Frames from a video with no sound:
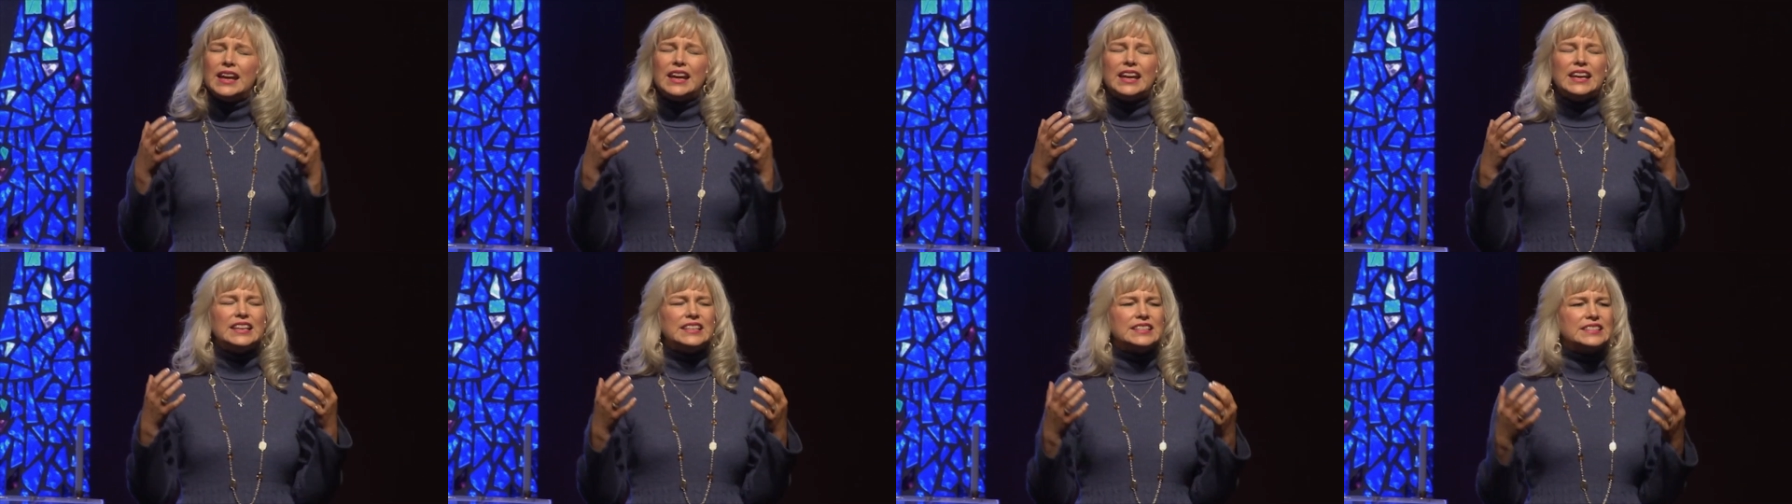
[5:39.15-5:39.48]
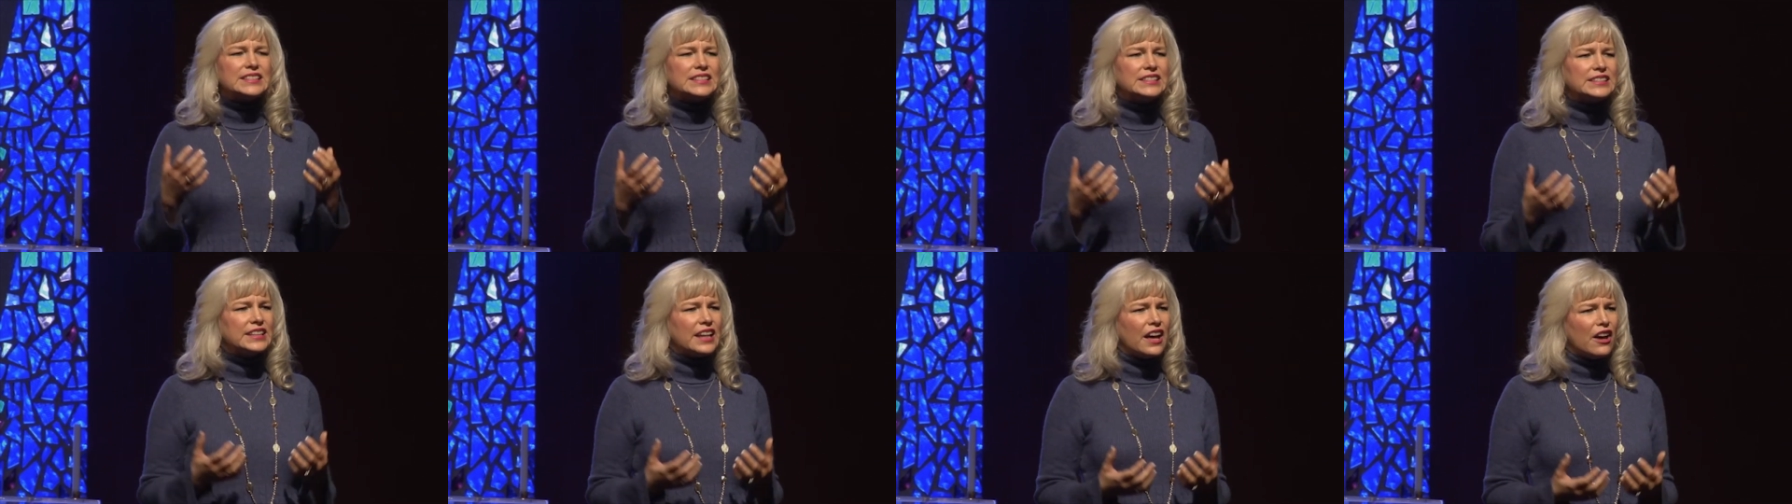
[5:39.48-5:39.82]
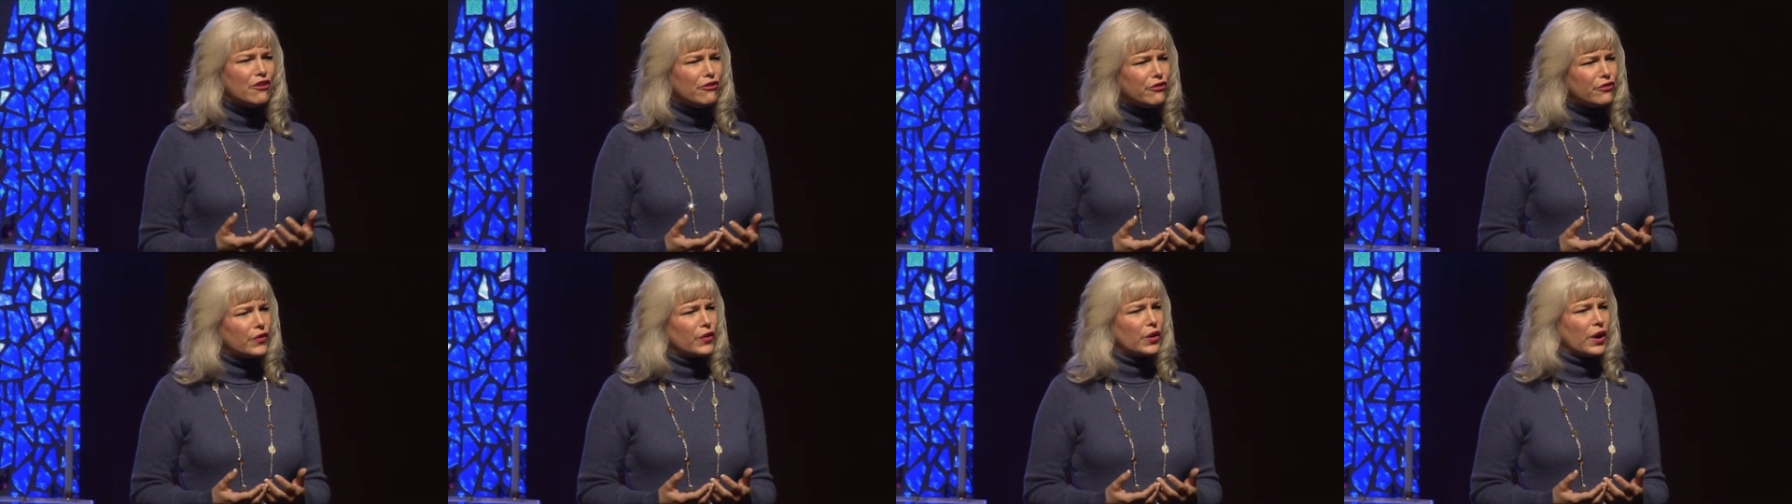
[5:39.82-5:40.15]
his
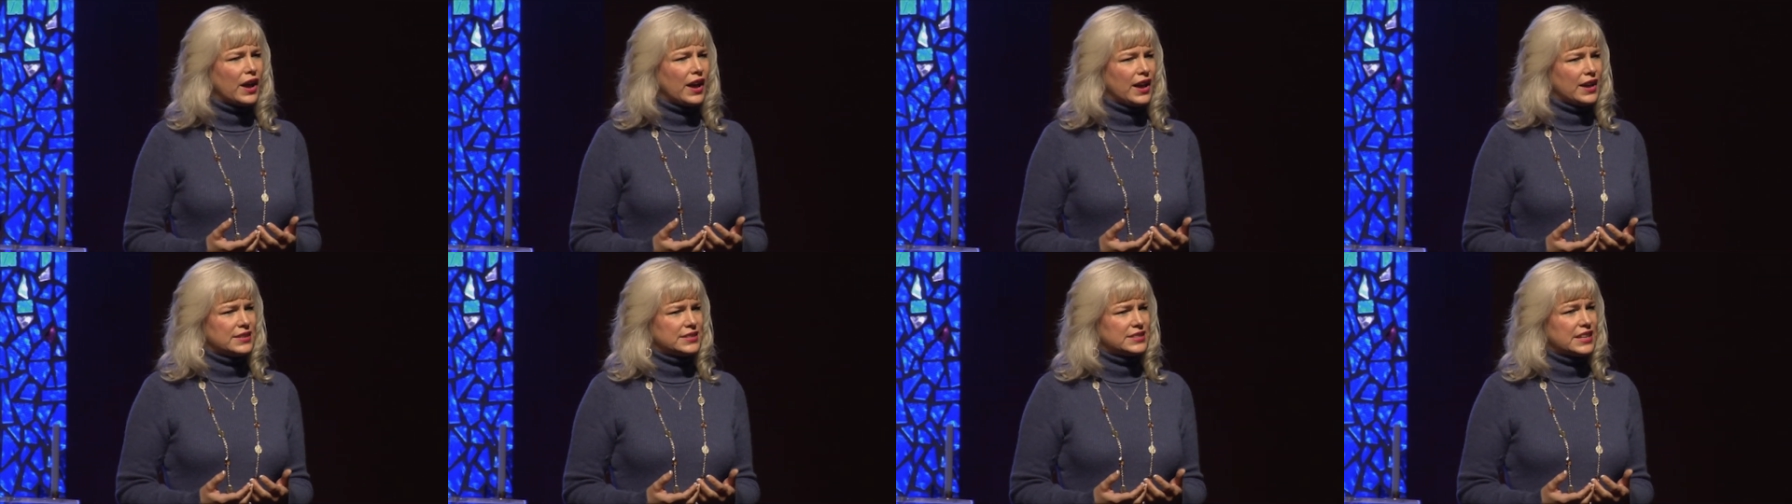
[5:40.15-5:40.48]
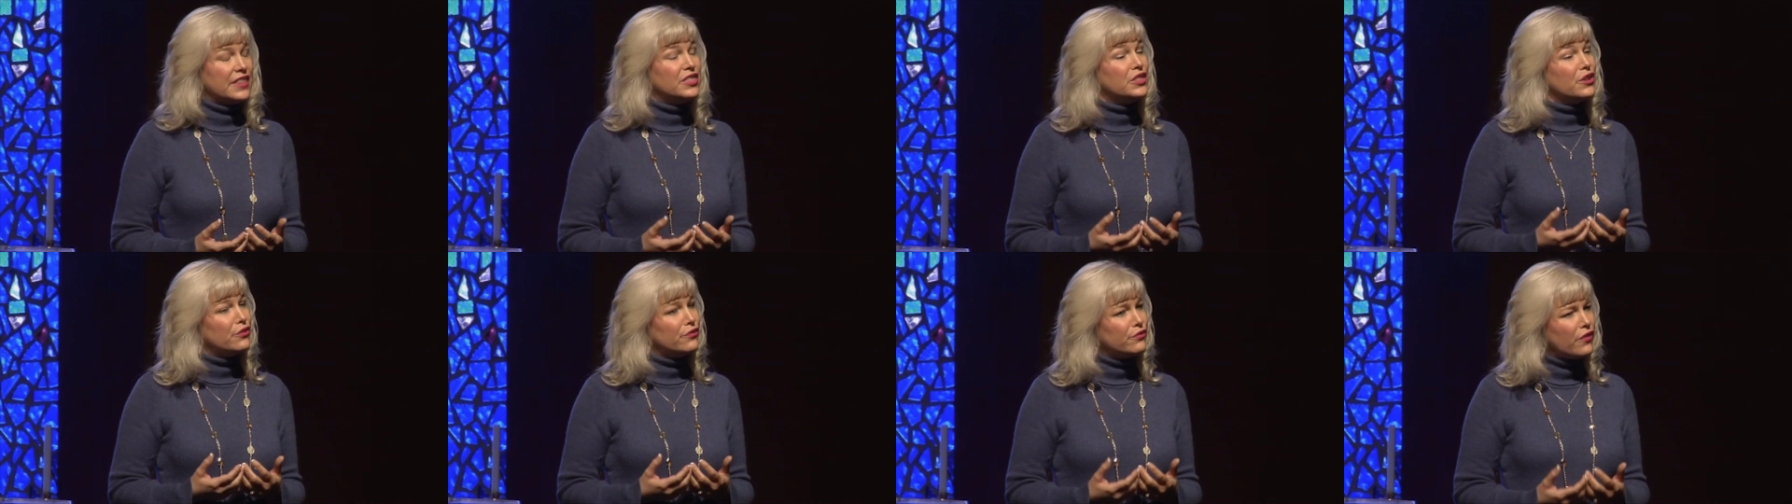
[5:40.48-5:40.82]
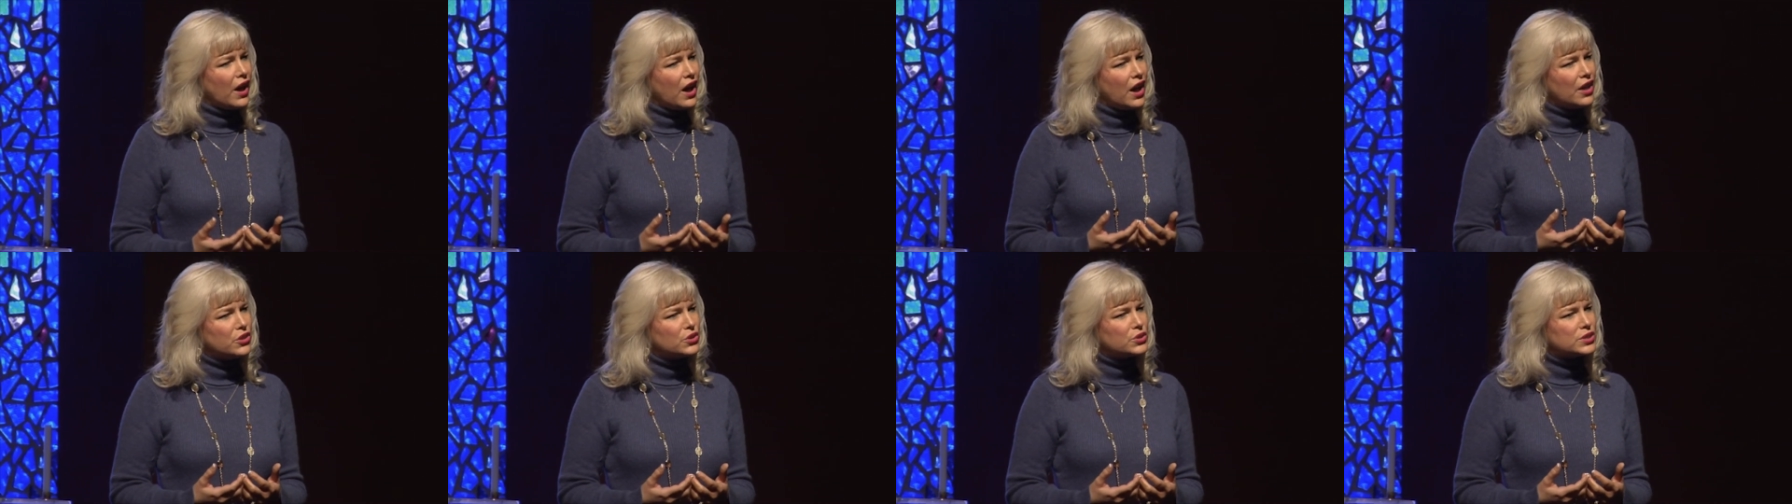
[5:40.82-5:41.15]
love for us and the
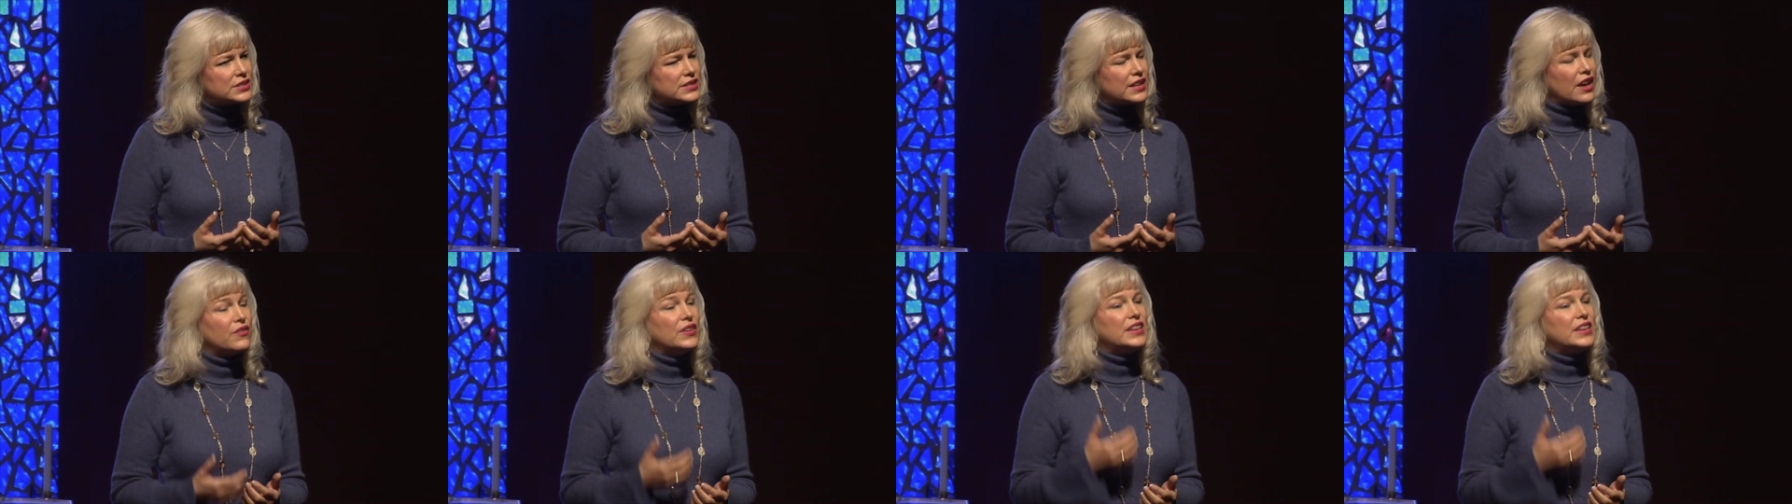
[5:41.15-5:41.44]
Father's love.